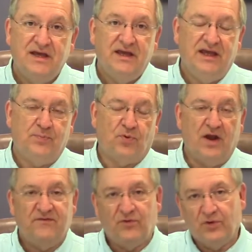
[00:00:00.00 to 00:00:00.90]
He
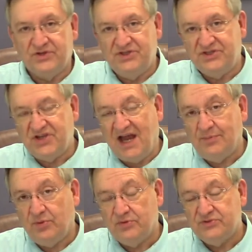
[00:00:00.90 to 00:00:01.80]
prayed for his
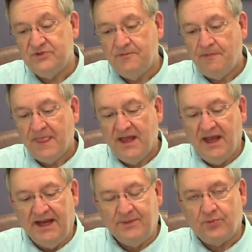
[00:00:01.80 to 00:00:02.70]
disciples,
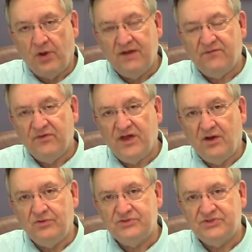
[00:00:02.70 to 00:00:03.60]
and he prayed for
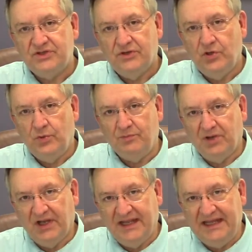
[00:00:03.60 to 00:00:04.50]
those who would
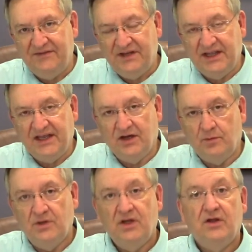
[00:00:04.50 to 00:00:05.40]
believe in
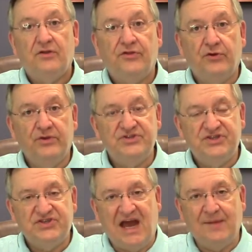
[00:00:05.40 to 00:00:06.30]
him through his
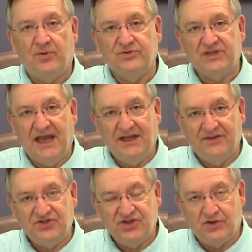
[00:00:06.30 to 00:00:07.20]
disciples and in
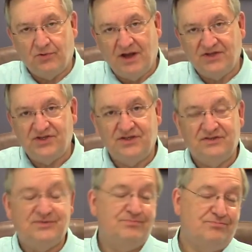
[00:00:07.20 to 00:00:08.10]
the
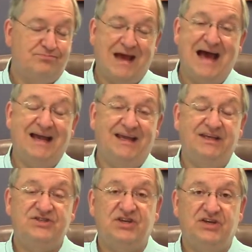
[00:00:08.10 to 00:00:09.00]
generations, i.e.
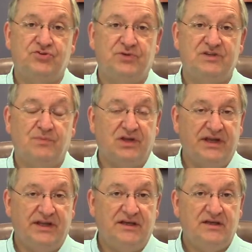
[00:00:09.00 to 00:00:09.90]
centuries,
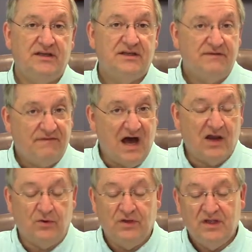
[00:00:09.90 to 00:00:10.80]
millennia, to
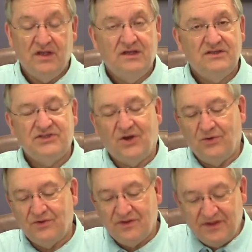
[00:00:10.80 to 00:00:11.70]
follow.
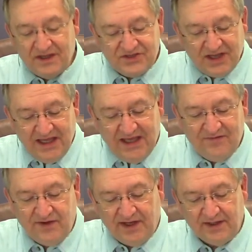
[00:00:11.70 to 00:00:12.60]
So this
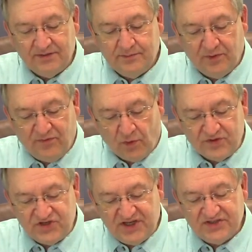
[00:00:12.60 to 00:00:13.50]
evening, before
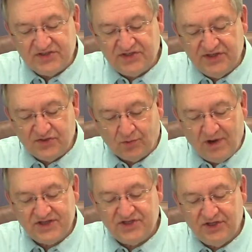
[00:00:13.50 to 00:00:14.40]
Jesus is
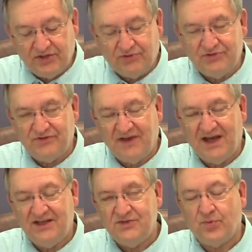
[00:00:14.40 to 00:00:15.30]
arrested and crucified,
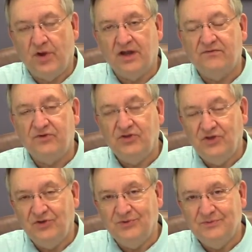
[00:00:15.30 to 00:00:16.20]
he's praying for
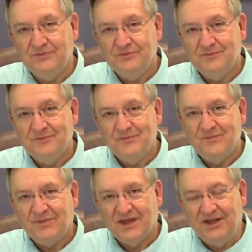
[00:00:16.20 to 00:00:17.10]
you.
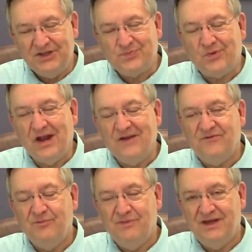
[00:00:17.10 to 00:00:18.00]
He's praying for
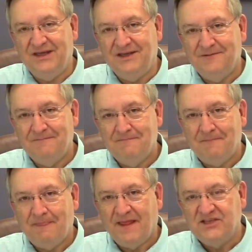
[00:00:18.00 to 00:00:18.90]
me.
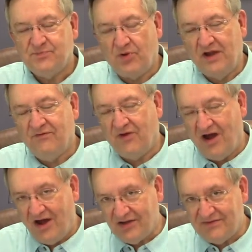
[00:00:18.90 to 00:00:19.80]
He's praying for
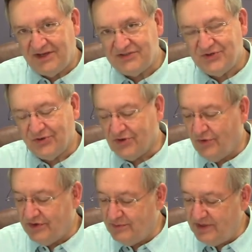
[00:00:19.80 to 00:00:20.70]
all of us who are
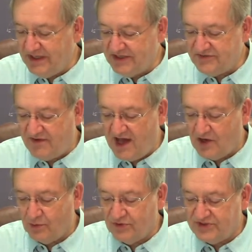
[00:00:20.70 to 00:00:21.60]
going to be his
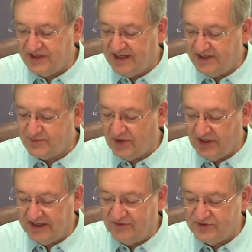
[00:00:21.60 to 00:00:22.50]
followers, his
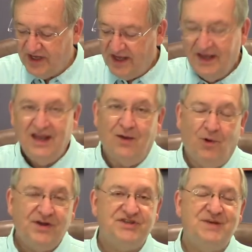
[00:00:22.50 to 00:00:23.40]
believers. And
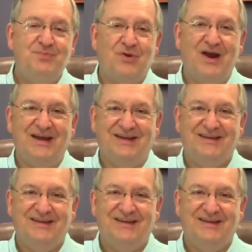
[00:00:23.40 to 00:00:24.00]
what does he pray?